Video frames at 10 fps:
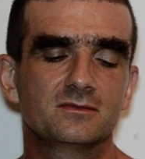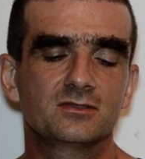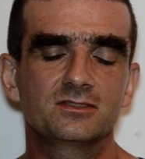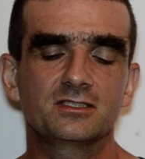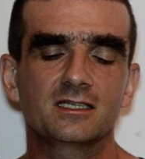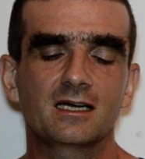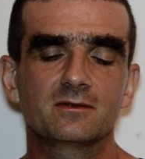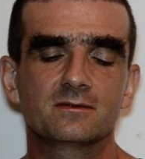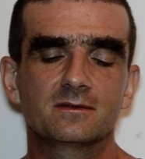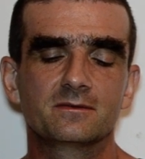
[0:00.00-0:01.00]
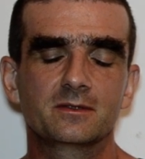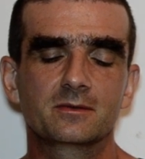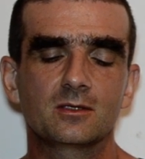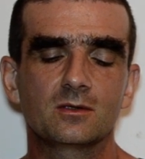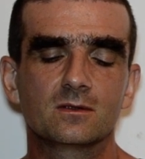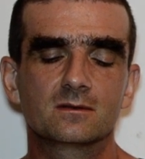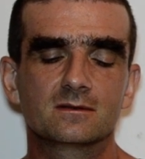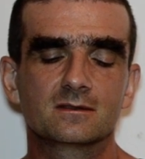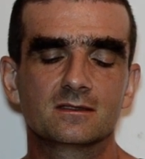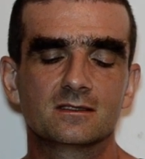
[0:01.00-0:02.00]
to see how we will all
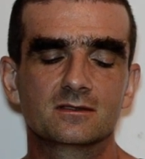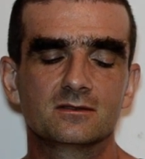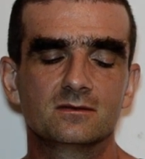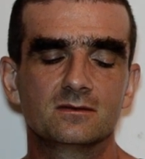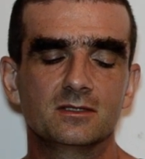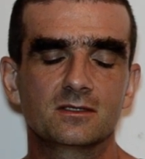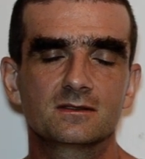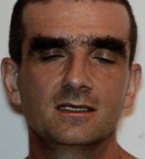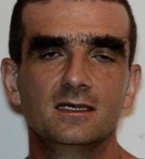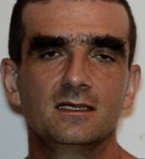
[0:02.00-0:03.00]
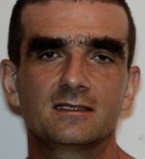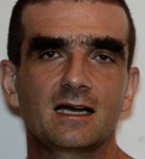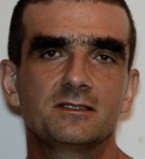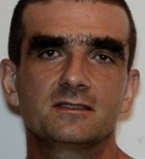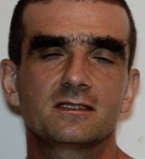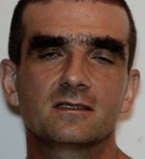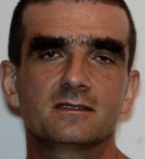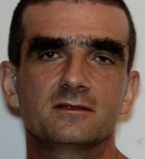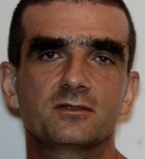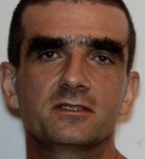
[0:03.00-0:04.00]
do, because now it's still
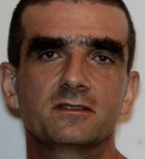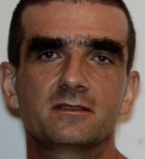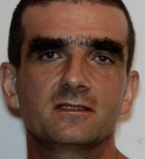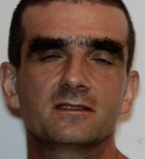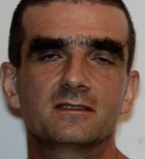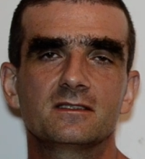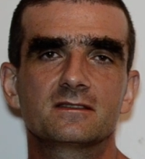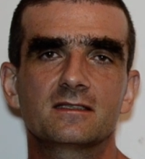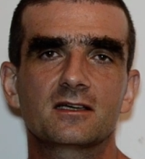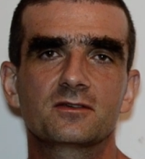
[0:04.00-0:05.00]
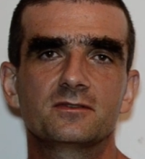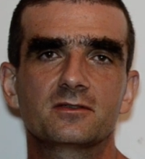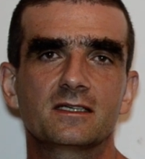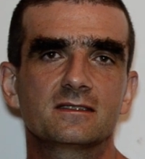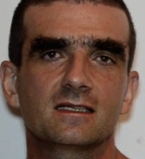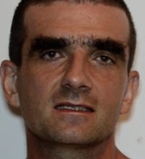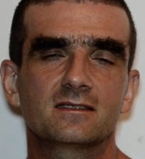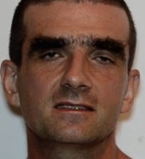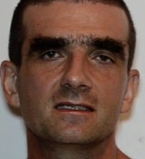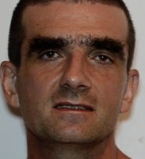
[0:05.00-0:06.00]
not even the start of the race. Like
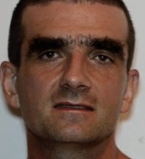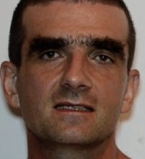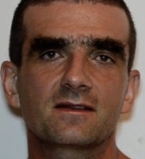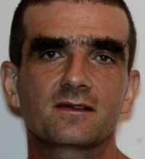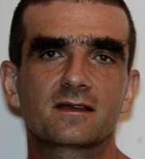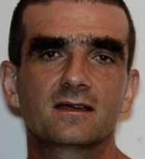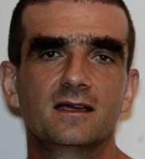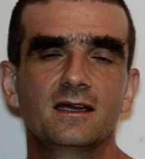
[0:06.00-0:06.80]
3 days is nothing.